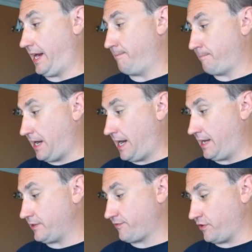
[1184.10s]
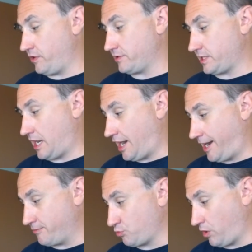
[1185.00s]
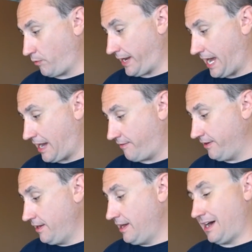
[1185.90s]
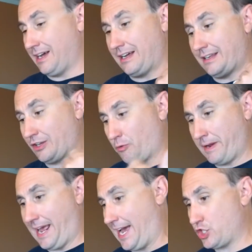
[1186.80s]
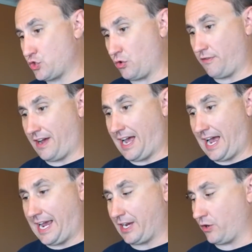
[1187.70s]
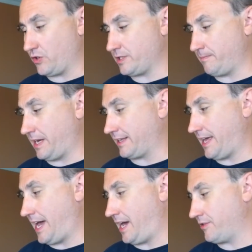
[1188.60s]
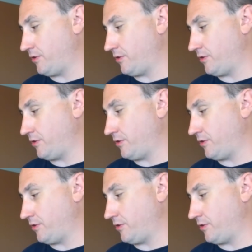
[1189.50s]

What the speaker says: But for those times where we have a little bit extra of a hike or something like that,